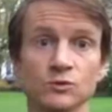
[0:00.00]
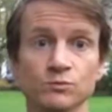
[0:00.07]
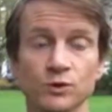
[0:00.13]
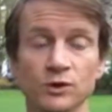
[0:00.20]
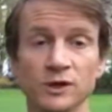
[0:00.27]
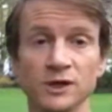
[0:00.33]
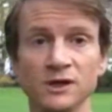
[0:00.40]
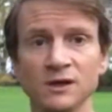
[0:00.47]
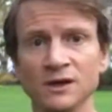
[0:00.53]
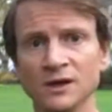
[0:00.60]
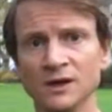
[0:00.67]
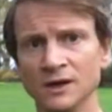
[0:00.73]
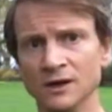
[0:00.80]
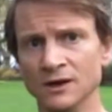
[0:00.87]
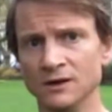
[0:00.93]
body,
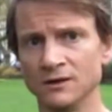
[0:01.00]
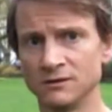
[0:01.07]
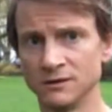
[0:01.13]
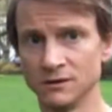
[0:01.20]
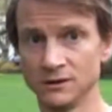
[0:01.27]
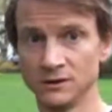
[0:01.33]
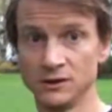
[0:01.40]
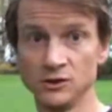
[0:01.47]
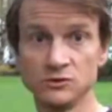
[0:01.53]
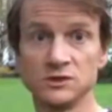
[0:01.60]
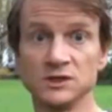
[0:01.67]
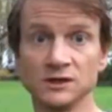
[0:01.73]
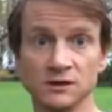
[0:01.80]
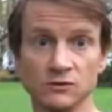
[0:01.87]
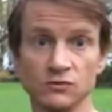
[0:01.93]
that
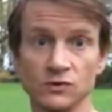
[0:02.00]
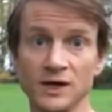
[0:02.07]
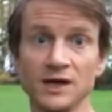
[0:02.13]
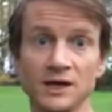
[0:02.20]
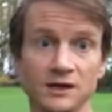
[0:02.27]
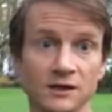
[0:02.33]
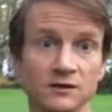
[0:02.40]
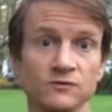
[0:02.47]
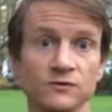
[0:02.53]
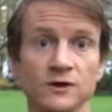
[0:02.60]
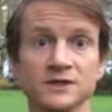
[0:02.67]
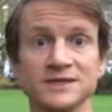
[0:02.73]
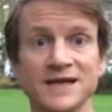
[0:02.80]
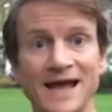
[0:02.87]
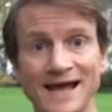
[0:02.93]
using a radiating
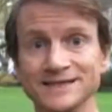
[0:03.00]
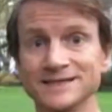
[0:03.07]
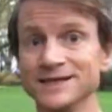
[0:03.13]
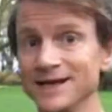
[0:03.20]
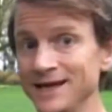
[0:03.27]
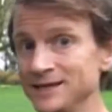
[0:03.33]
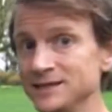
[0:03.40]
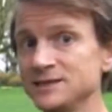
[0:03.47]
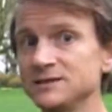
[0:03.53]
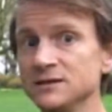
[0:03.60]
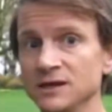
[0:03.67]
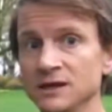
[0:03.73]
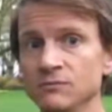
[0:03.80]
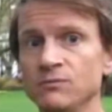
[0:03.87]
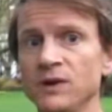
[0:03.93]
device has an
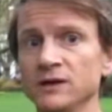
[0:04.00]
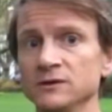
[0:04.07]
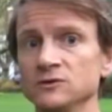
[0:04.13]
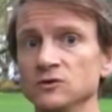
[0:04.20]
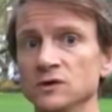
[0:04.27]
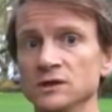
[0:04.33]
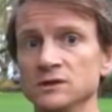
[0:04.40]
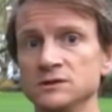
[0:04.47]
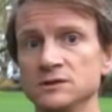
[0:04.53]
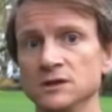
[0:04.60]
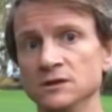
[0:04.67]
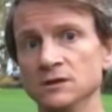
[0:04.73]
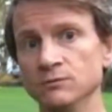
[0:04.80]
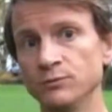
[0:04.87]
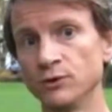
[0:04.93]
instant impact on us,
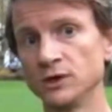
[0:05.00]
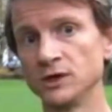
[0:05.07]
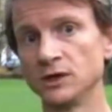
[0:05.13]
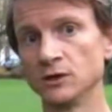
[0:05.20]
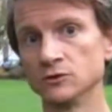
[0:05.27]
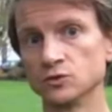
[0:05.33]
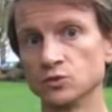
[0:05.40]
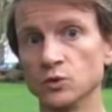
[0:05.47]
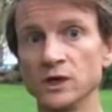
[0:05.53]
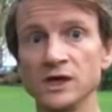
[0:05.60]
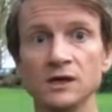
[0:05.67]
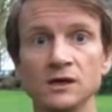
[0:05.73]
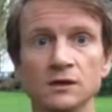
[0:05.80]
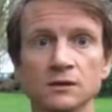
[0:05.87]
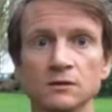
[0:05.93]
and the body goes
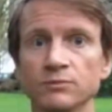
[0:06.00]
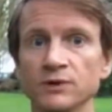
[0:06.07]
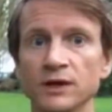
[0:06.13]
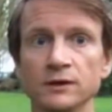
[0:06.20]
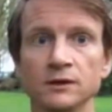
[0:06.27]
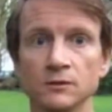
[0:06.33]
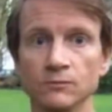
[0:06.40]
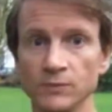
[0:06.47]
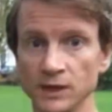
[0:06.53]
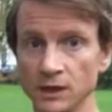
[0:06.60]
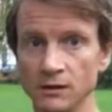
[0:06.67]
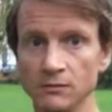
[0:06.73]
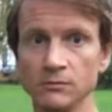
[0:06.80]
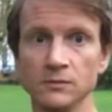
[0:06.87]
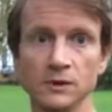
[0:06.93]
weak and the blood can
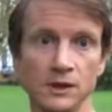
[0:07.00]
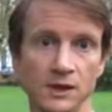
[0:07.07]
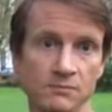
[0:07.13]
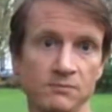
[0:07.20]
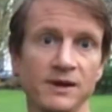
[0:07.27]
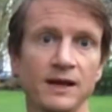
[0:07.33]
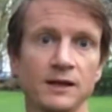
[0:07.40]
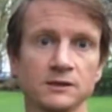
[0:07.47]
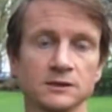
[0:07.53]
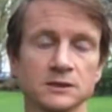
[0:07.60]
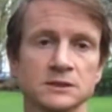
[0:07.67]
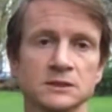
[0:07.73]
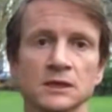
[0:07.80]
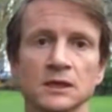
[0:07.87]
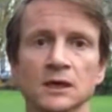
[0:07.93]
become
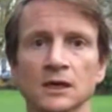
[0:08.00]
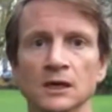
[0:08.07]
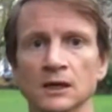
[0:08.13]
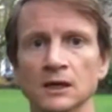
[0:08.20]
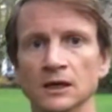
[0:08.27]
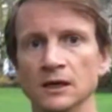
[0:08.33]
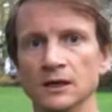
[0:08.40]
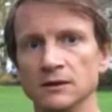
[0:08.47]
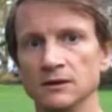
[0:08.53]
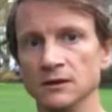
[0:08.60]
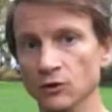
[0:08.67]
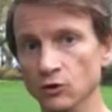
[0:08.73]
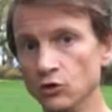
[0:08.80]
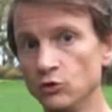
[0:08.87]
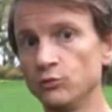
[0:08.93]
imbalanced. The
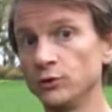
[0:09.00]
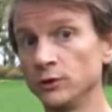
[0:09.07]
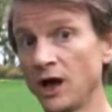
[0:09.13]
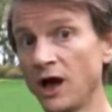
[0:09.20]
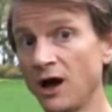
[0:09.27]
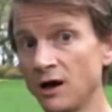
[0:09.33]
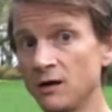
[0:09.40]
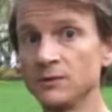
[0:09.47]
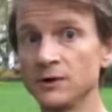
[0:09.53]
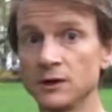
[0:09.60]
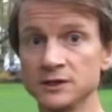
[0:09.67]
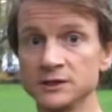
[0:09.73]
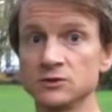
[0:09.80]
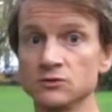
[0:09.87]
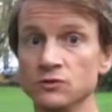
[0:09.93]
ORB will
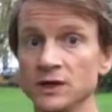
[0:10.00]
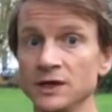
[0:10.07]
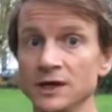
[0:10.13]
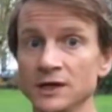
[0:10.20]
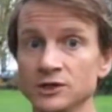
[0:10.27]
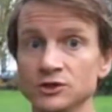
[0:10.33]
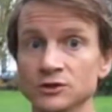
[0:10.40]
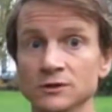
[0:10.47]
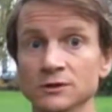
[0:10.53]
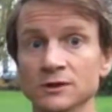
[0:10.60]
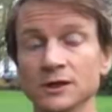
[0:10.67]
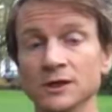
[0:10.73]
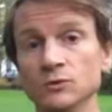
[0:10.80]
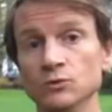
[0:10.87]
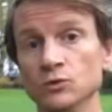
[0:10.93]
harmonize the radiation
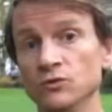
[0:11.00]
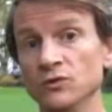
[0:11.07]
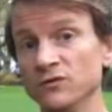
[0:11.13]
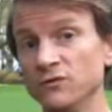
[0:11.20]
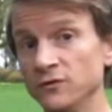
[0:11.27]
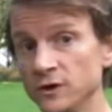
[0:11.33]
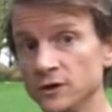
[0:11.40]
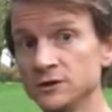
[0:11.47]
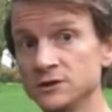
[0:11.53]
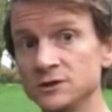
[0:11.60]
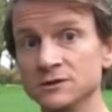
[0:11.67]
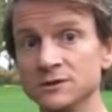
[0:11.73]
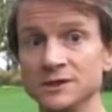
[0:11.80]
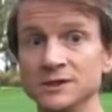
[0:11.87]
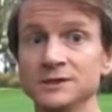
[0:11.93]
and it will
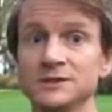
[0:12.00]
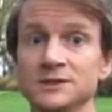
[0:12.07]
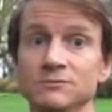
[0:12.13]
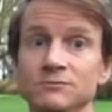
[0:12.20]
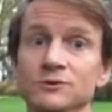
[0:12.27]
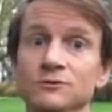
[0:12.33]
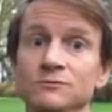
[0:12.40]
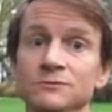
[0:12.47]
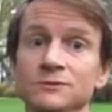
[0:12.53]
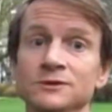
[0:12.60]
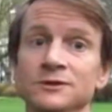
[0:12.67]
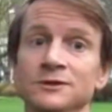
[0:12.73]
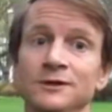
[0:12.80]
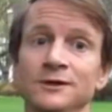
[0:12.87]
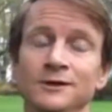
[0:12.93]
reverse these
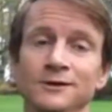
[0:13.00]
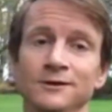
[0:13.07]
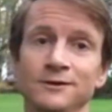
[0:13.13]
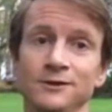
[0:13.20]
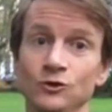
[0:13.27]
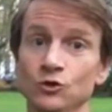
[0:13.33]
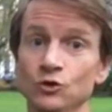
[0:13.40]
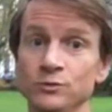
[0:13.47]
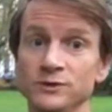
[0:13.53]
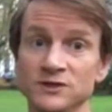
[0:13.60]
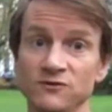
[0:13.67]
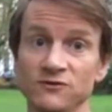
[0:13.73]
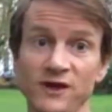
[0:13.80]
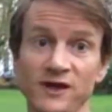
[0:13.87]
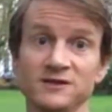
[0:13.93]
symptoms. The ORB is
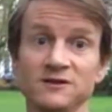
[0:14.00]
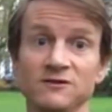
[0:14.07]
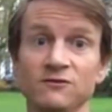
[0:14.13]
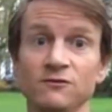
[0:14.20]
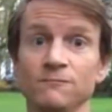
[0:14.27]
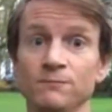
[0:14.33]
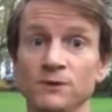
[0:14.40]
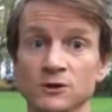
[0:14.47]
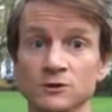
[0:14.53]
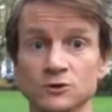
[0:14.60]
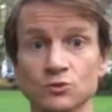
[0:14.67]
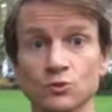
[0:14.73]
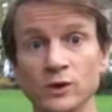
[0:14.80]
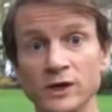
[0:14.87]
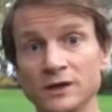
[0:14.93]
effective because
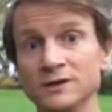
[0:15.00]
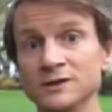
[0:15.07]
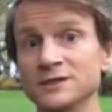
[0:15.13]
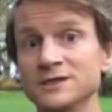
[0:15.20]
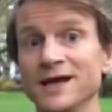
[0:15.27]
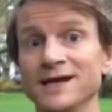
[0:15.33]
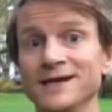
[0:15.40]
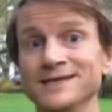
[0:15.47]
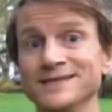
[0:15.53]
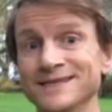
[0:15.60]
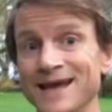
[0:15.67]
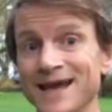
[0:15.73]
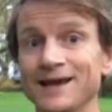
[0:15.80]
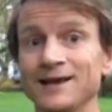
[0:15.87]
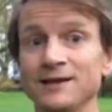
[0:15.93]
we understand
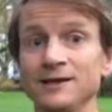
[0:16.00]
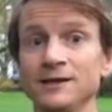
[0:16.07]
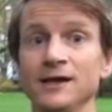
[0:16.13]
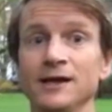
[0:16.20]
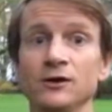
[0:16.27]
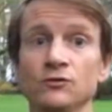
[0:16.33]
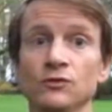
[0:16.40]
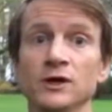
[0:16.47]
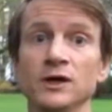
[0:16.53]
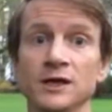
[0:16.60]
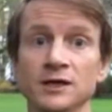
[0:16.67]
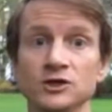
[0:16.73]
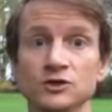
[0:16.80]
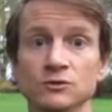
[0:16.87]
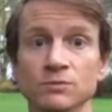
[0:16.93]
exactly how
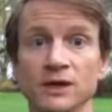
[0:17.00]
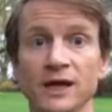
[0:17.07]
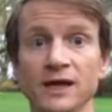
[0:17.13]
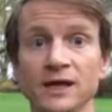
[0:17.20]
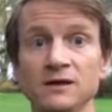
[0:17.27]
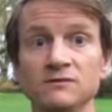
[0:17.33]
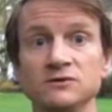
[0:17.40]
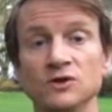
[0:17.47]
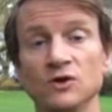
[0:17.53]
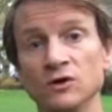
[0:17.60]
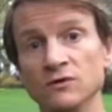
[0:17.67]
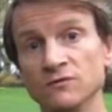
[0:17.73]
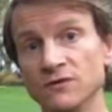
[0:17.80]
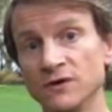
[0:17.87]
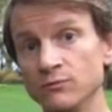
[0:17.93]
radiation behaves on
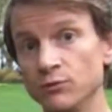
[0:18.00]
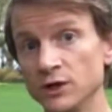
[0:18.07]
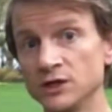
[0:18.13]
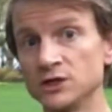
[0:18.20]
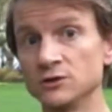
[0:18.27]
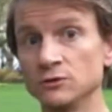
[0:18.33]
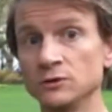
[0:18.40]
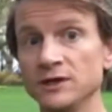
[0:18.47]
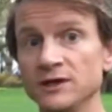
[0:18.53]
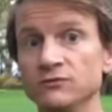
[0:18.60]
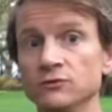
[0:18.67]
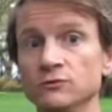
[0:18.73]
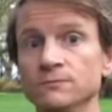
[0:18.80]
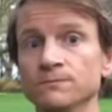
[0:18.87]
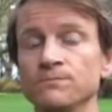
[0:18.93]
a vibrational
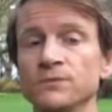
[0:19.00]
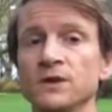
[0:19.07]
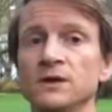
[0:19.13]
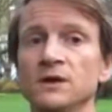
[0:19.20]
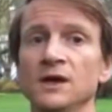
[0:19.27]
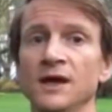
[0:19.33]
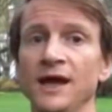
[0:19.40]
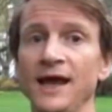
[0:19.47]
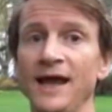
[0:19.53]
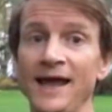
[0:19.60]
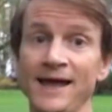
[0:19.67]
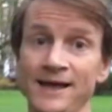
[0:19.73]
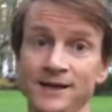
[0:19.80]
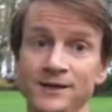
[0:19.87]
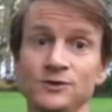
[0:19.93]
level.
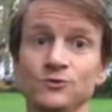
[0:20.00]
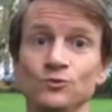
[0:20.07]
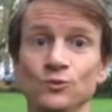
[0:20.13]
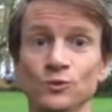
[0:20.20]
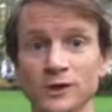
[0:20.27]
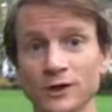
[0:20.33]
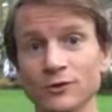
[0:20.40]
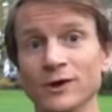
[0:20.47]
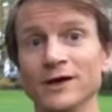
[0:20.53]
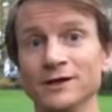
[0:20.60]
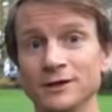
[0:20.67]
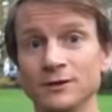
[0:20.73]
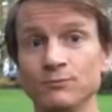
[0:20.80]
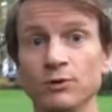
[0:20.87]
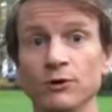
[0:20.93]
And we know how
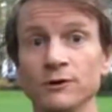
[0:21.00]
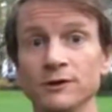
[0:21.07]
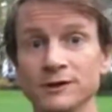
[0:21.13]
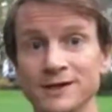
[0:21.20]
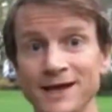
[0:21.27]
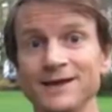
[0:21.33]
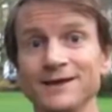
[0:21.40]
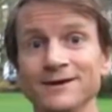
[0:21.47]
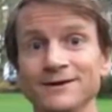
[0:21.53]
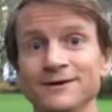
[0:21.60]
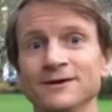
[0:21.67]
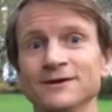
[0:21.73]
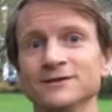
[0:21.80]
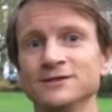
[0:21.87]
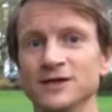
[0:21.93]
to deploy the deca
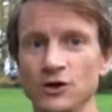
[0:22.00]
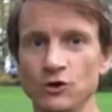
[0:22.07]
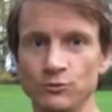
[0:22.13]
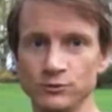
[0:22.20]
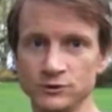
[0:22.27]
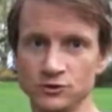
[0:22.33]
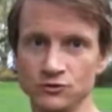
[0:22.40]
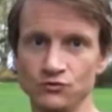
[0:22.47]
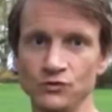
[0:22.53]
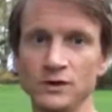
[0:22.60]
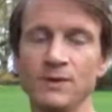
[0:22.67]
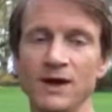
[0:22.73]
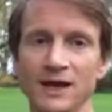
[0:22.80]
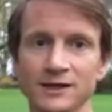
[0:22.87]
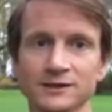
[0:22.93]
to help us to
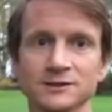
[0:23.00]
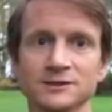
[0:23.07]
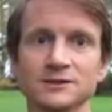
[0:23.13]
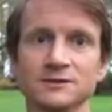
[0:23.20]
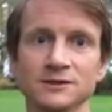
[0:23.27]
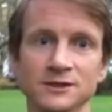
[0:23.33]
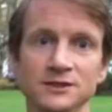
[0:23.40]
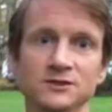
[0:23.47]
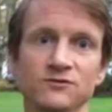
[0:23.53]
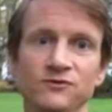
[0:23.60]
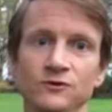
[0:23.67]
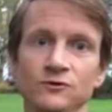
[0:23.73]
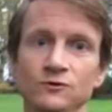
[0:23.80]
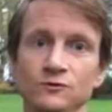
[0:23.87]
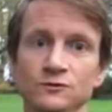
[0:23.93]
rebalance these
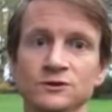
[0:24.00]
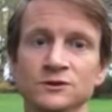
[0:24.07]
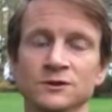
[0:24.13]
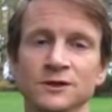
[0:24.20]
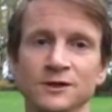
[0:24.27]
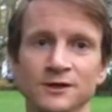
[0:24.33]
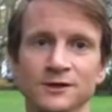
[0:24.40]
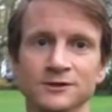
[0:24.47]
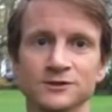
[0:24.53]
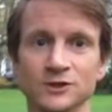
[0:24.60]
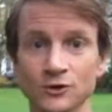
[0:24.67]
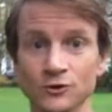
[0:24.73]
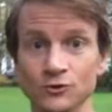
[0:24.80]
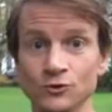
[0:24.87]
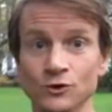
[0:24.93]
fields.
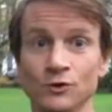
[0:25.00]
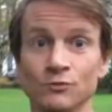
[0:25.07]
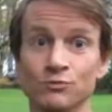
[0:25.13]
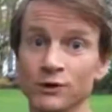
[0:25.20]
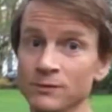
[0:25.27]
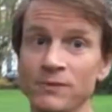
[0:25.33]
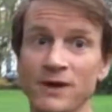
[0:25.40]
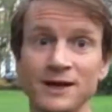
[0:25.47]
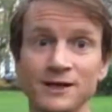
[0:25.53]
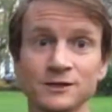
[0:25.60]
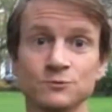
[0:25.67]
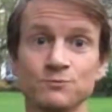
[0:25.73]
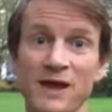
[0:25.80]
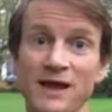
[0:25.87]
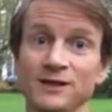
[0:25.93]
So bring
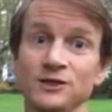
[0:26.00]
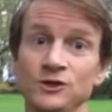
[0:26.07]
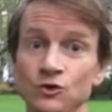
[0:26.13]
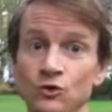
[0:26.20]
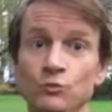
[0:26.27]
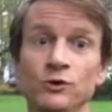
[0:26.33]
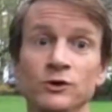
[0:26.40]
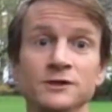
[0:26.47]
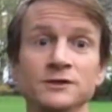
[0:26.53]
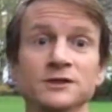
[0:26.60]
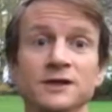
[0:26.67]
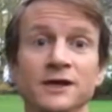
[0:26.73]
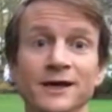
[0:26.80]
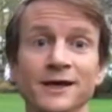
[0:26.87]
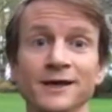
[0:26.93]
balance back to your body
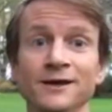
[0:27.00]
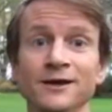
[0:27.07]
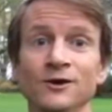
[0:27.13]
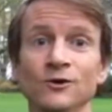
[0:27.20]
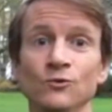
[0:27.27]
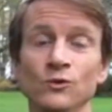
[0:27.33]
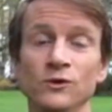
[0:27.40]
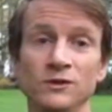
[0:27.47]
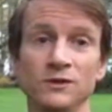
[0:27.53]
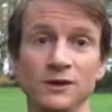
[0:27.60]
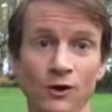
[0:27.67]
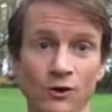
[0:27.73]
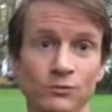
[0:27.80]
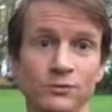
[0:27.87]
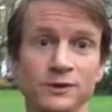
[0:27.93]
today with
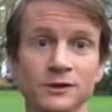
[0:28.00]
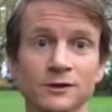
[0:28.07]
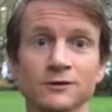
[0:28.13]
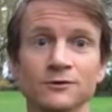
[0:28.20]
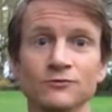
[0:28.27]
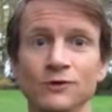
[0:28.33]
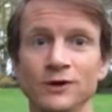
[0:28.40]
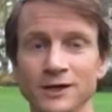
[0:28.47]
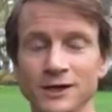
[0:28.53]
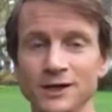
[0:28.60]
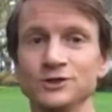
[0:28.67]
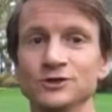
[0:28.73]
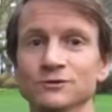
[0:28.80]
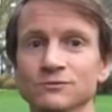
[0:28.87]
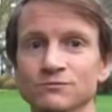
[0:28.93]
the Omnia
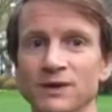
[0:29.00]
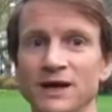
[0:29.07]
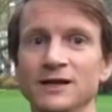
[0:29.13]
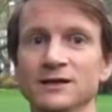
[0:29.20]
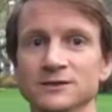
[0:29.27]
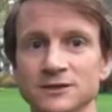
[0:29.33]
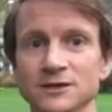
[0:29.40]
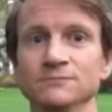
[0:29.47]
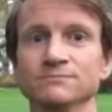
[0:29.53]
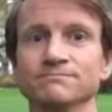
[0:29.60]
Radiation Balancer.